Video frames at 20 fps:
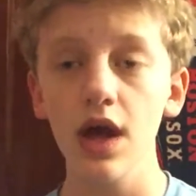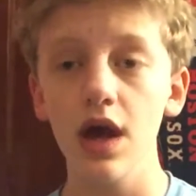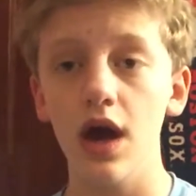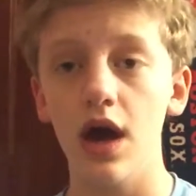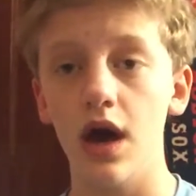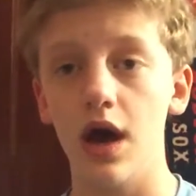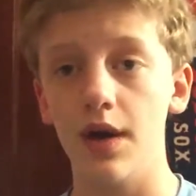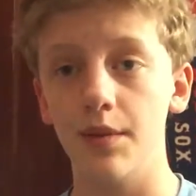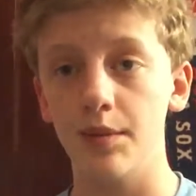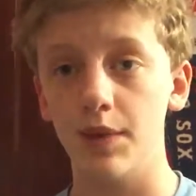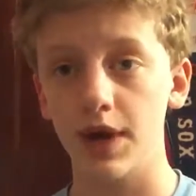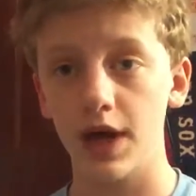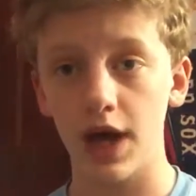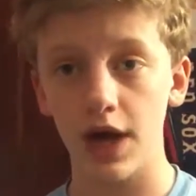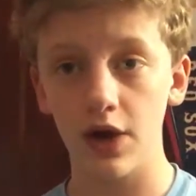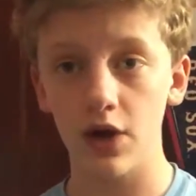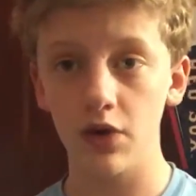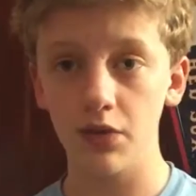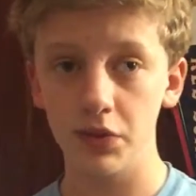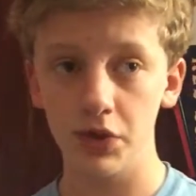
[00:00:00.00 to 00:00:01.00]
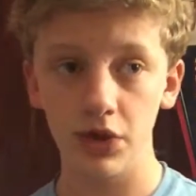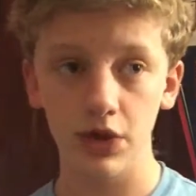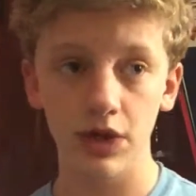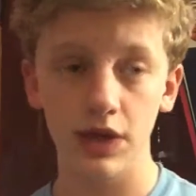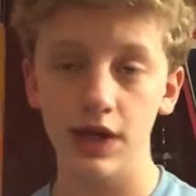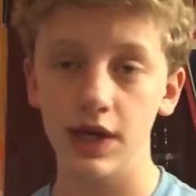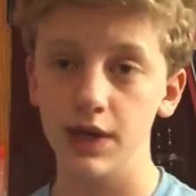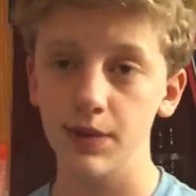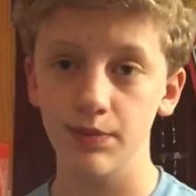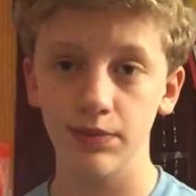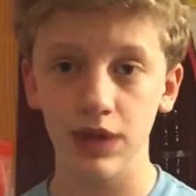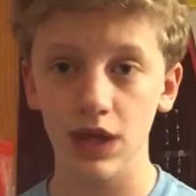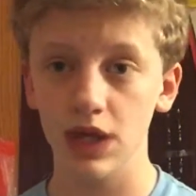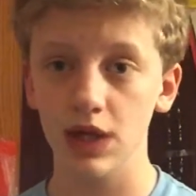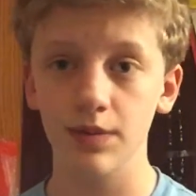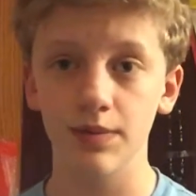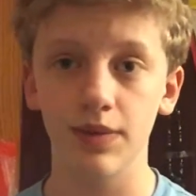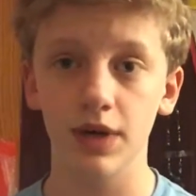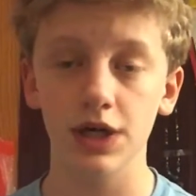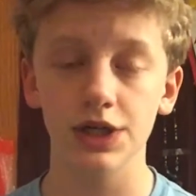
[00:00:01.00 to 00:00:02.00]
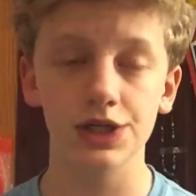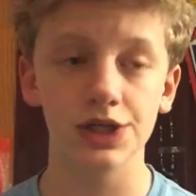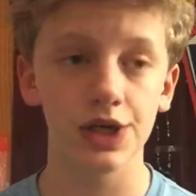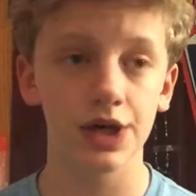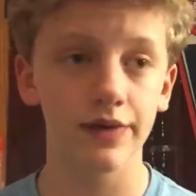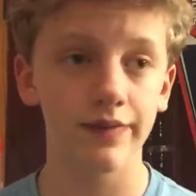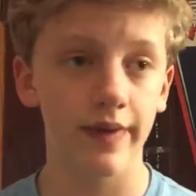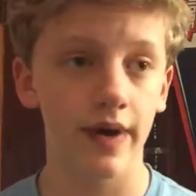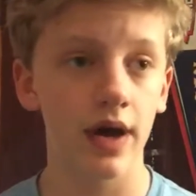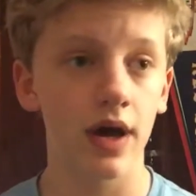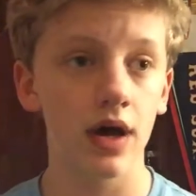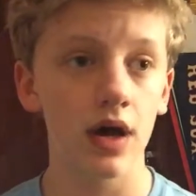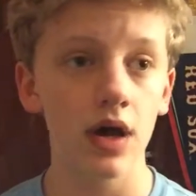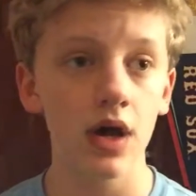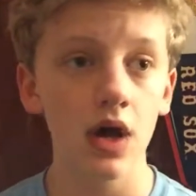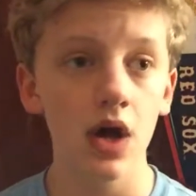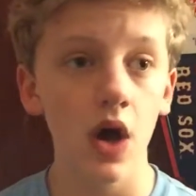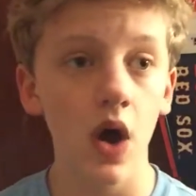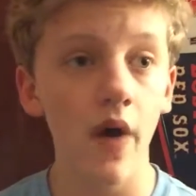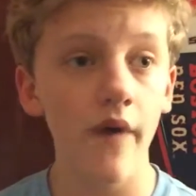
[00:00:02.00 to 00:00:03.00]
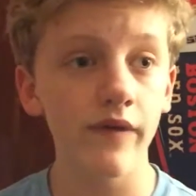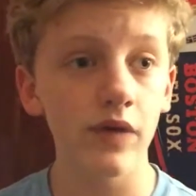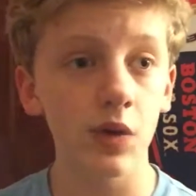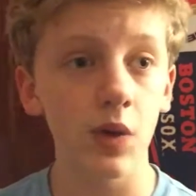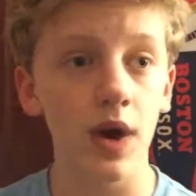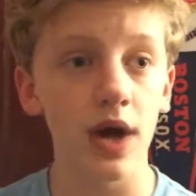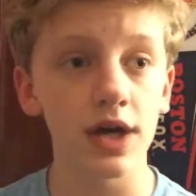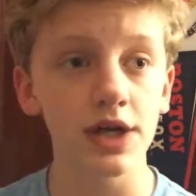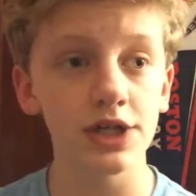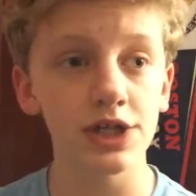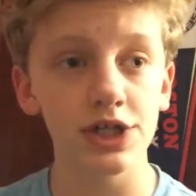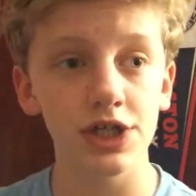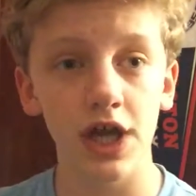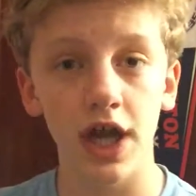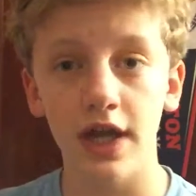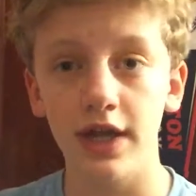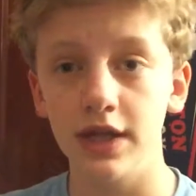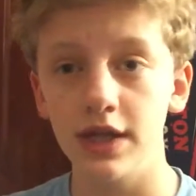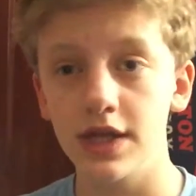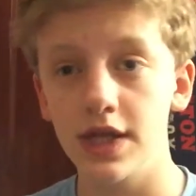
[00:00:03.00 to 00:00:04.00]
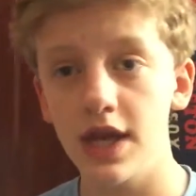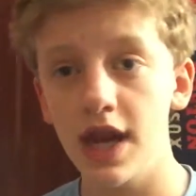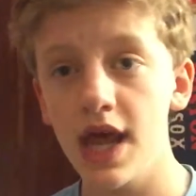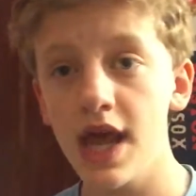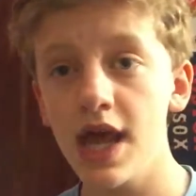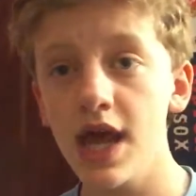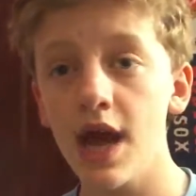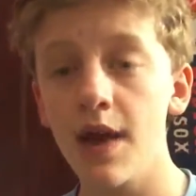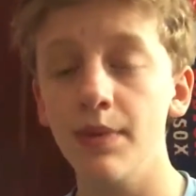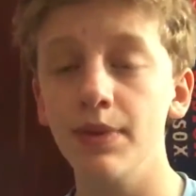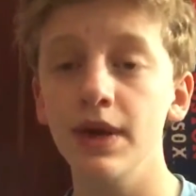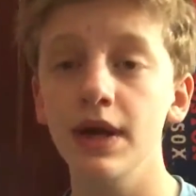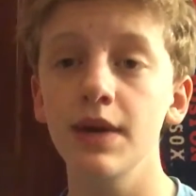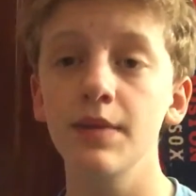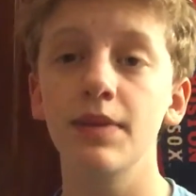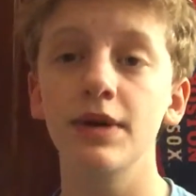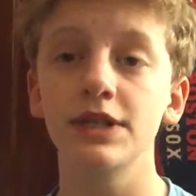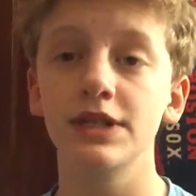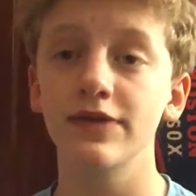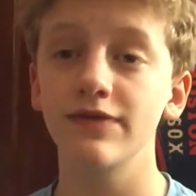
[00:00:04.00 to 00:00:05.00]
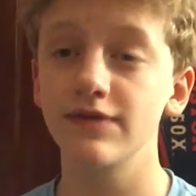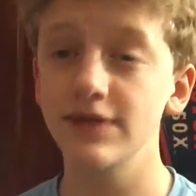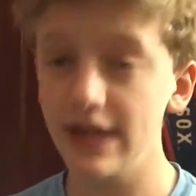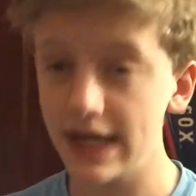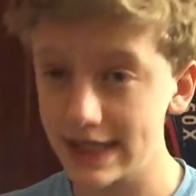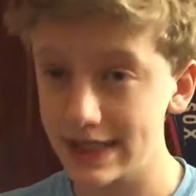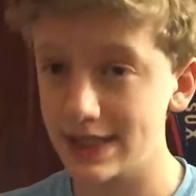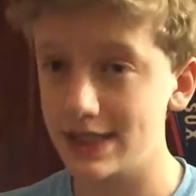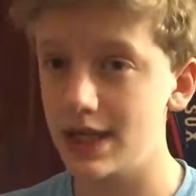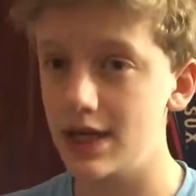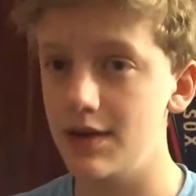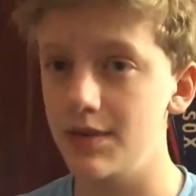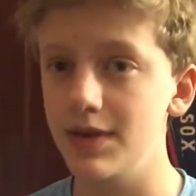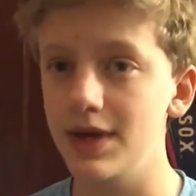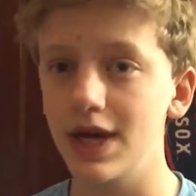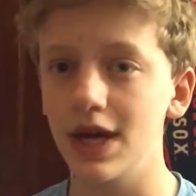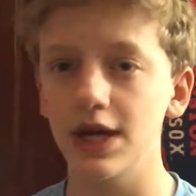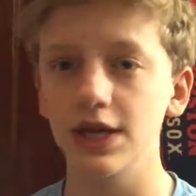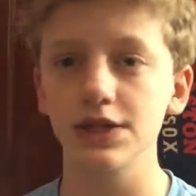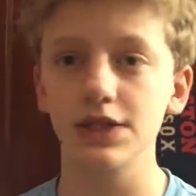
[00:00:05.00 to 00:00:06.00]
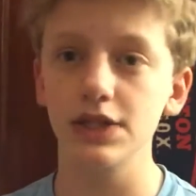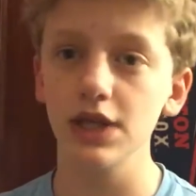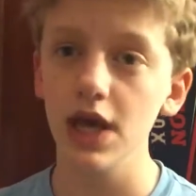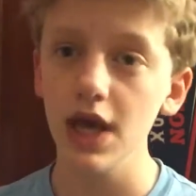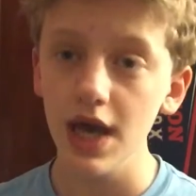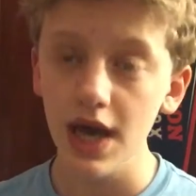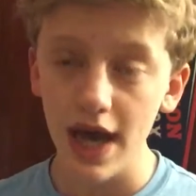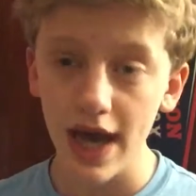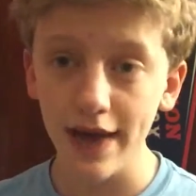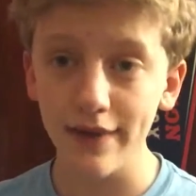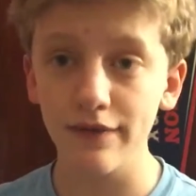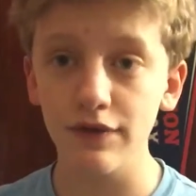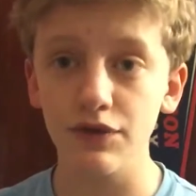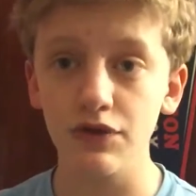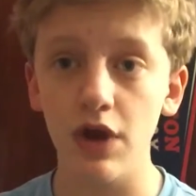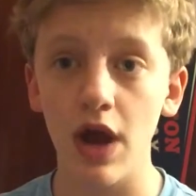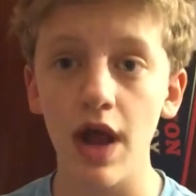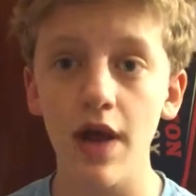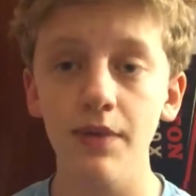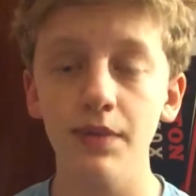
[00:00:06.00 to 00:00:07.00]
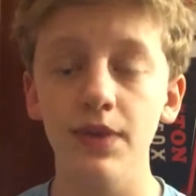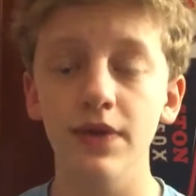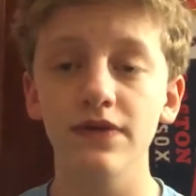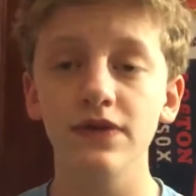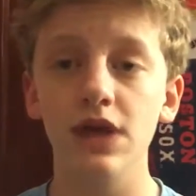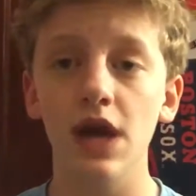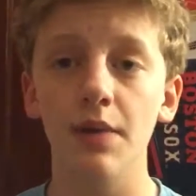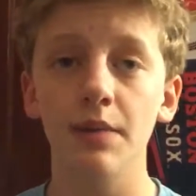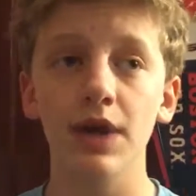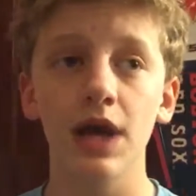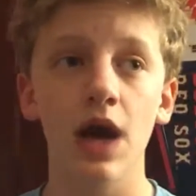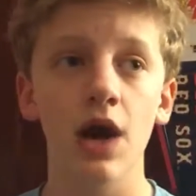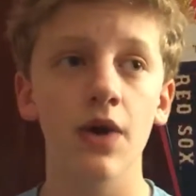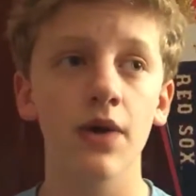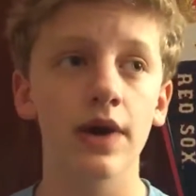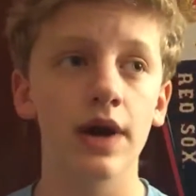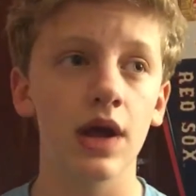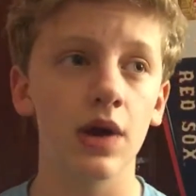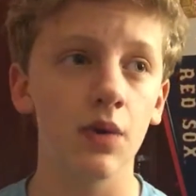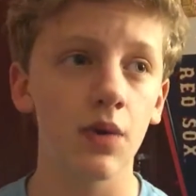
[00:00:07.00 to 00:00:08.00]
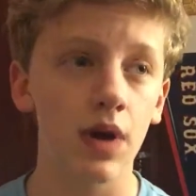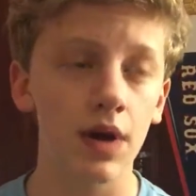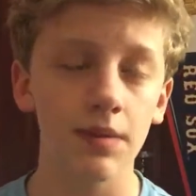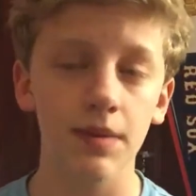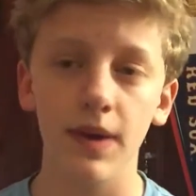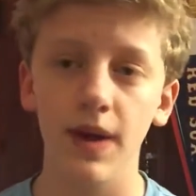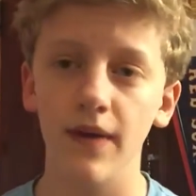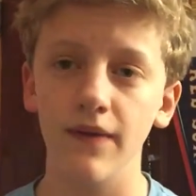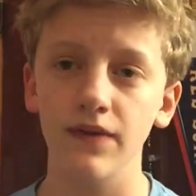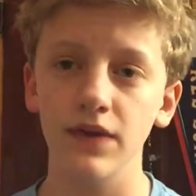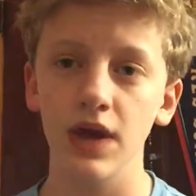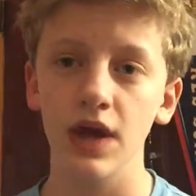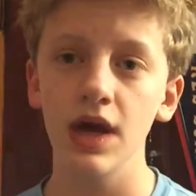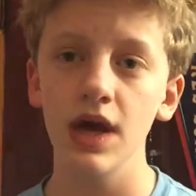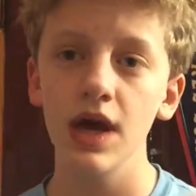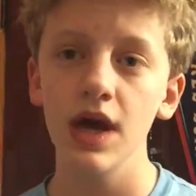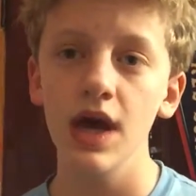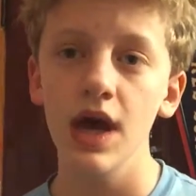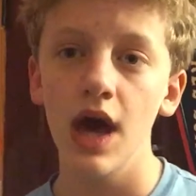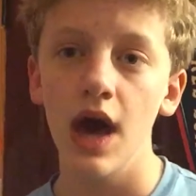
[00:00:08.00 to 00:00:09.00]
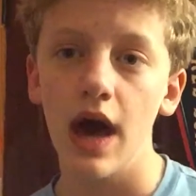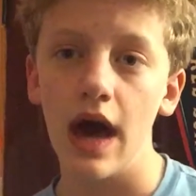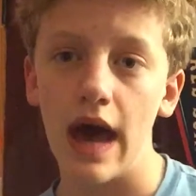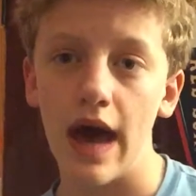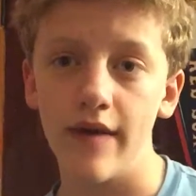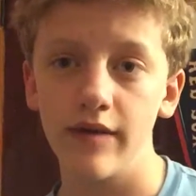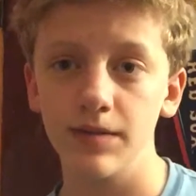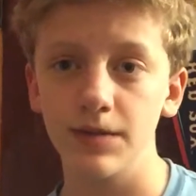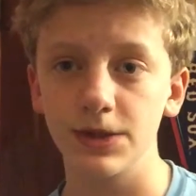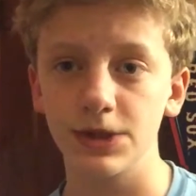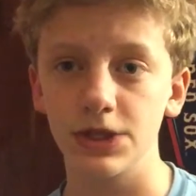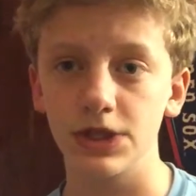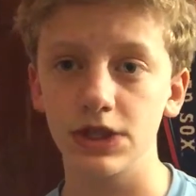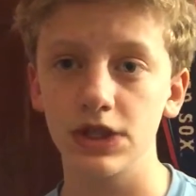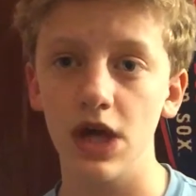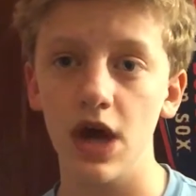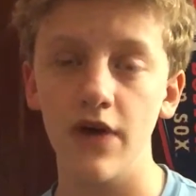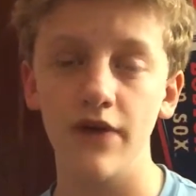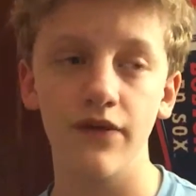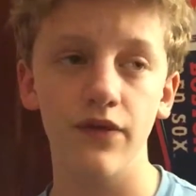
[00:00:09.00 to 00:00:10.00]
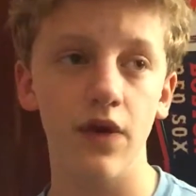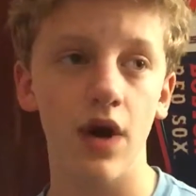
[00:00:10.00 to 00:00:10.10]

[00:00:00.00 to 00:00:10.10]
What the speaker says: I got home early, played a bunch of Overwatch, and today I played a bunch of Destiny because Age of Triumph is coming out, and I want to be able to have a bunch of stuff.